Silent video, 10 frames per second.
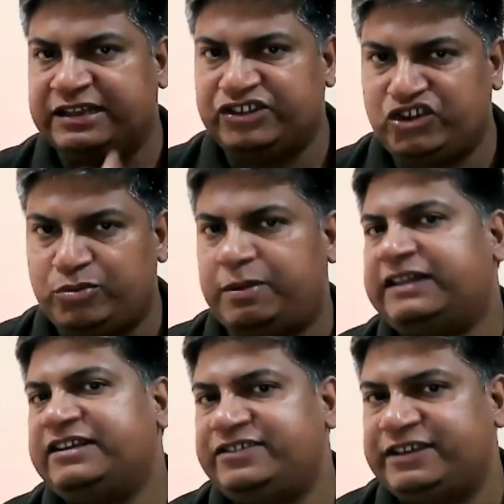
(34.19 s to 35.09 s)
consumed
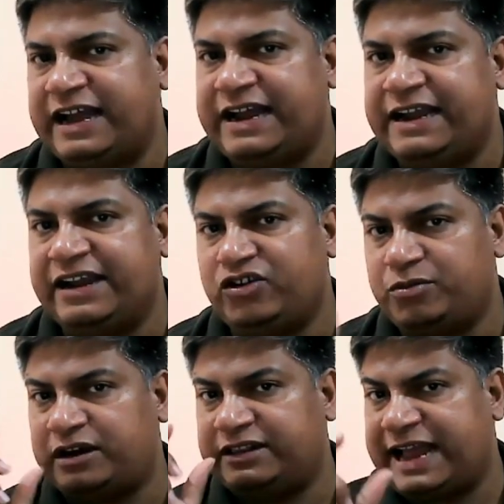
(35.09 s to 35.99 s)
by this child and
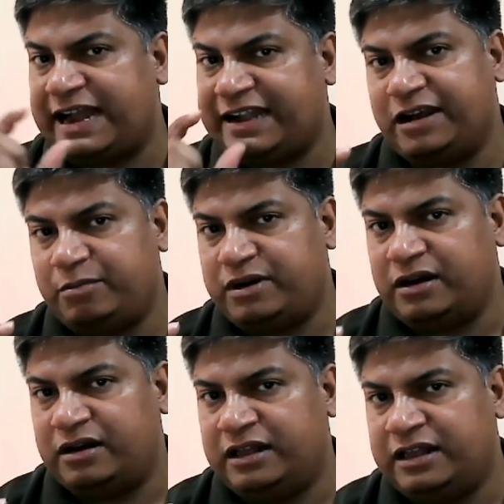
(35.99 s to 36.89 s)
you want that
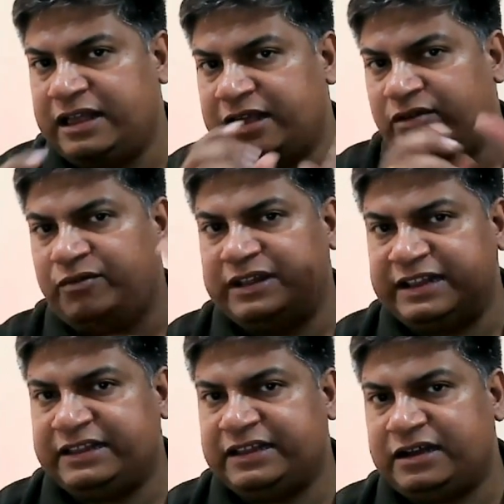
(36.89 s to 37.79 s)
number
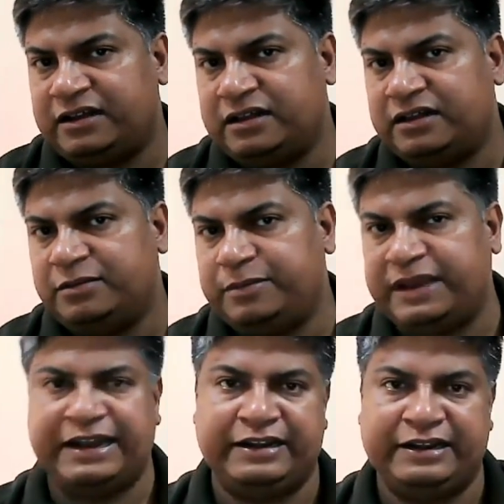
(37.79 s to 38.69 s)
within the
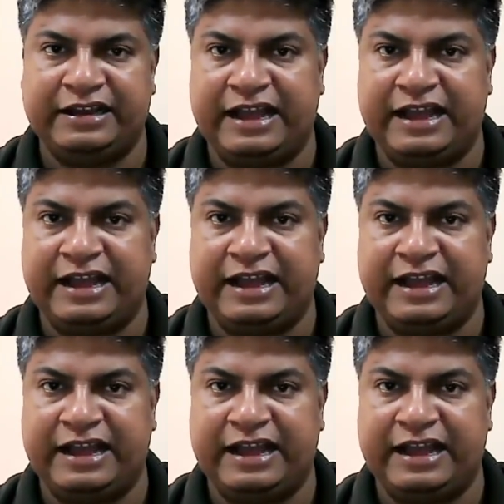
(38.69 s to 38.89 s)
parent.